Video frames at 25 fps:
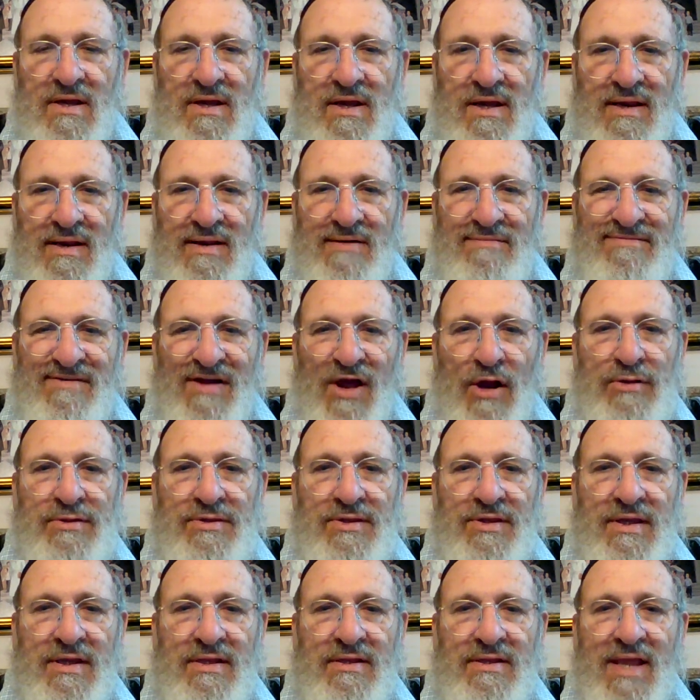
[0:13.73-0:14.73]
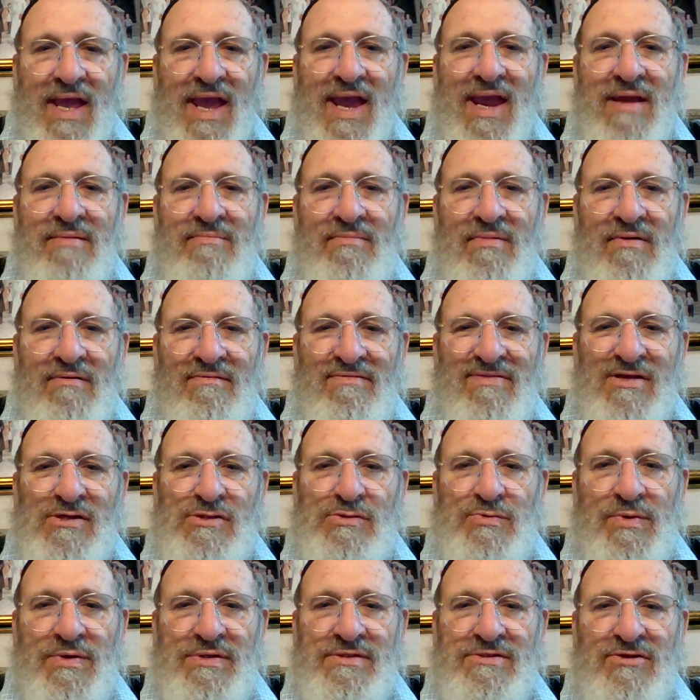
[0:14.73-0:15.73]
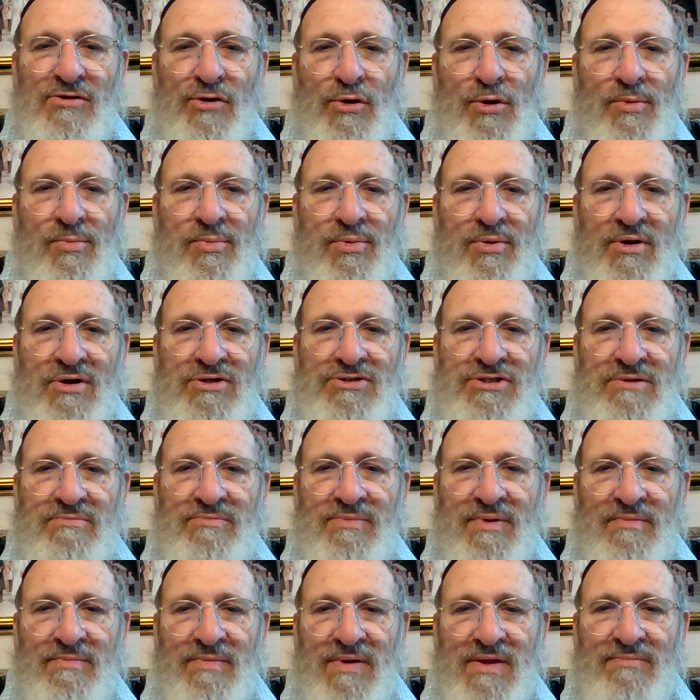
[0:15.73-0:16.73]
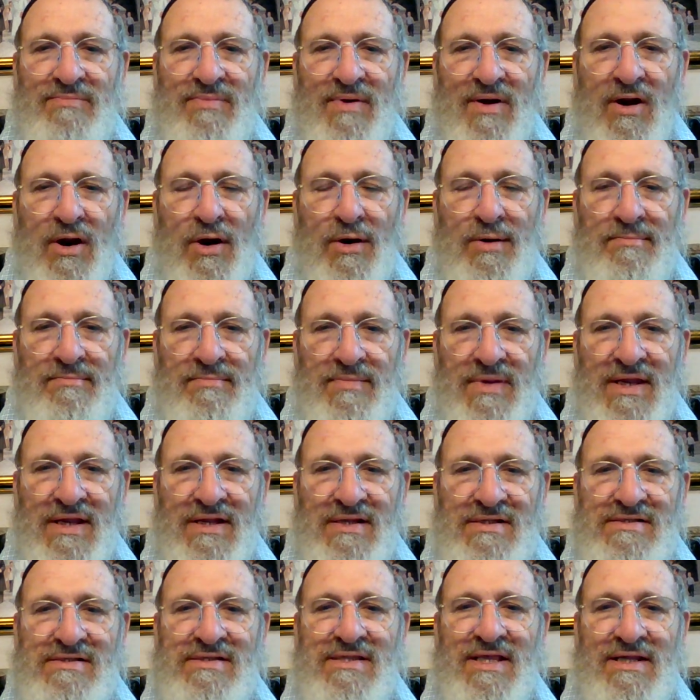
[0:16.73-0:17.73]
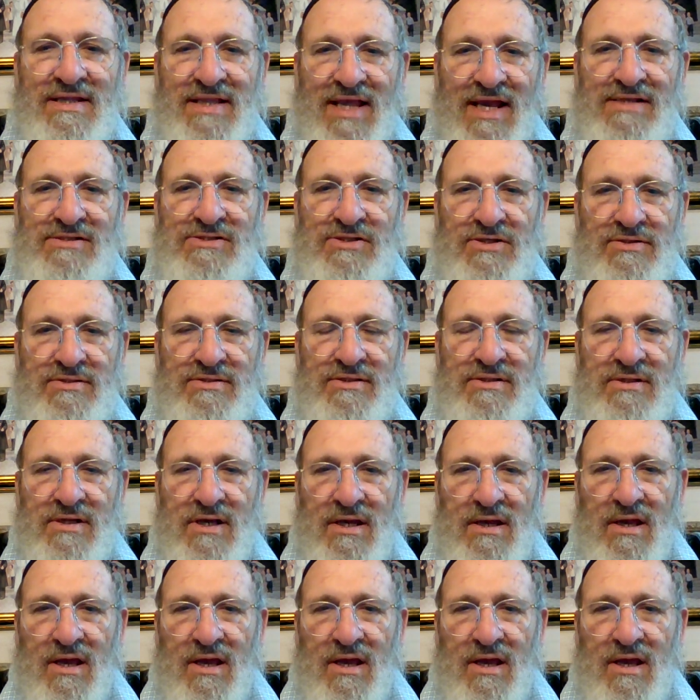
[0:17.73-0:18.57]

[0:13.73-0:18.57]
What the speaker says: In fact, the name of this week's Torah portion, Bamidbar, means the desert.